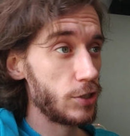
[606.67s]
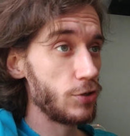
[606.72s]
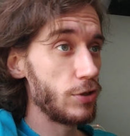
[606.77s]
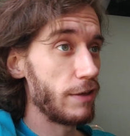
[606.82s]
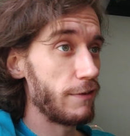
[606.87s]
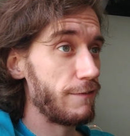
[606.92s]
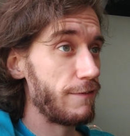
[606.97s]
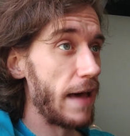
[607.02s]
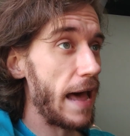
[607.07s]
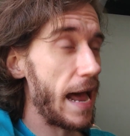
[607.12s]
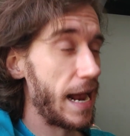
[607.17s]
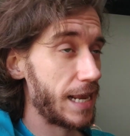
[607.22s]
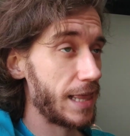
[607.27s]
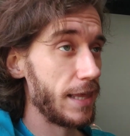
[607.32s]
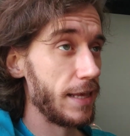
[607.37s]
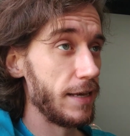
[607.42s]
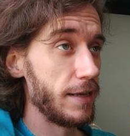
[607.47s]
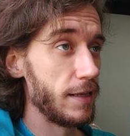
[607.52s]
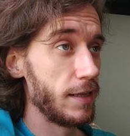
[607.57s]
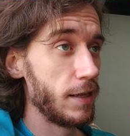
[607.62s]
the fact
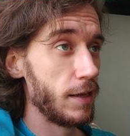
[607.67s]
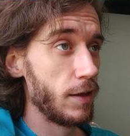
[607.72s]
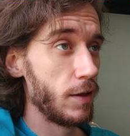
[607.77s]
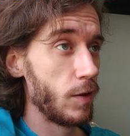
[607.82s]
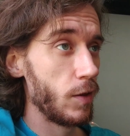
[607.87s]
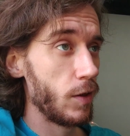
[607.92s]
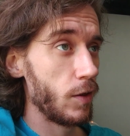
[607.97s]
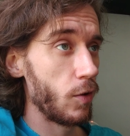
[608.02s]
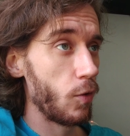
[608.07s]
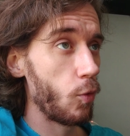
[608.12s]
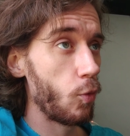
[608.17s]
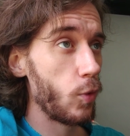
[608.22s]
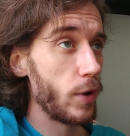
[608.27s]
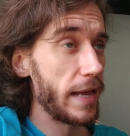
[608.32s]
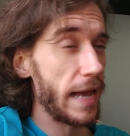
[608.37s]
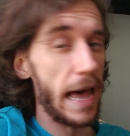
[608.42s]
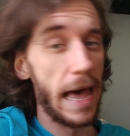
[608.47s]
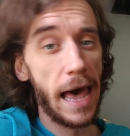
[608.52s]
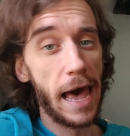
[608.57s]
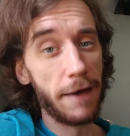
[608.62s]
that
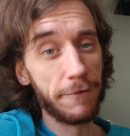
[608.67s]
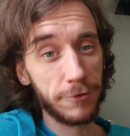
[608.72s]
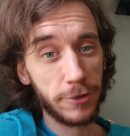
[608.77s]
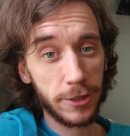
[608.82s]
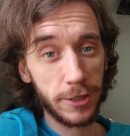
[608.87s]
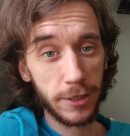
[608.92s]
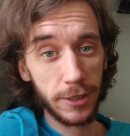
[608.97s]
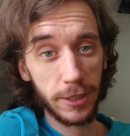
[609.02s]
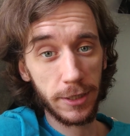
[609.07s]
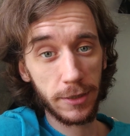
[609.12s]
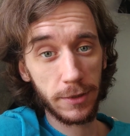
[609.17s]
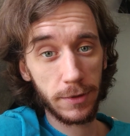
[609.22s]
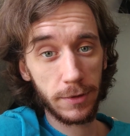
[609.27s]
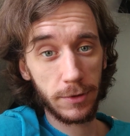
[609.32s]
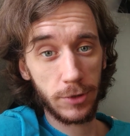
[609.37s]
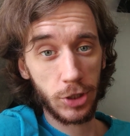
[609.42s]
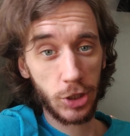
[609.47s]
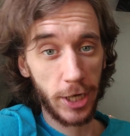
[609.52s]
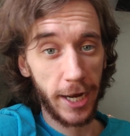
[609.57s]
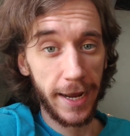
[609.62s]
we have to
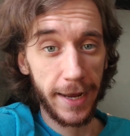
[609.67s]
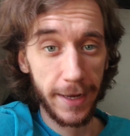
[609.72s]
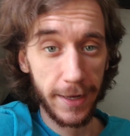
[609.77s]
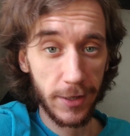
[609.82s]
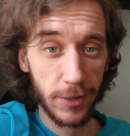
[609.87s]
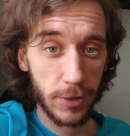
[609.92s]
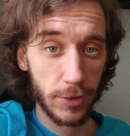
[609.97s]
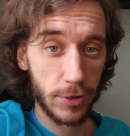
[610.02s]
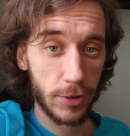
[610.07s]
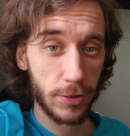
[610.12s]
change.